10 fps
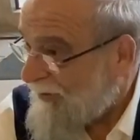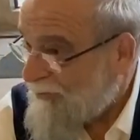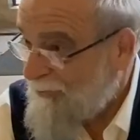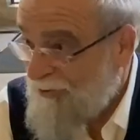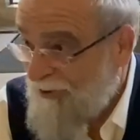
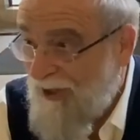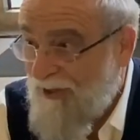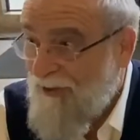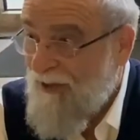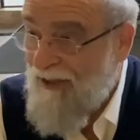So it's
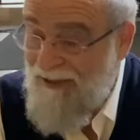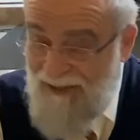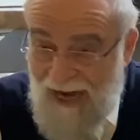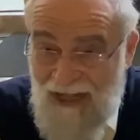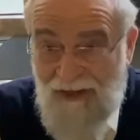either
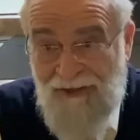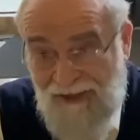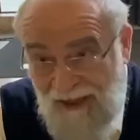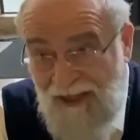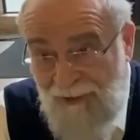Chazal are
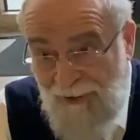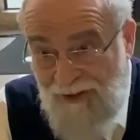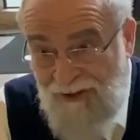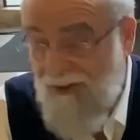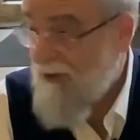telling
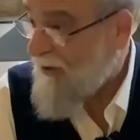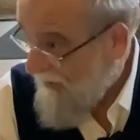us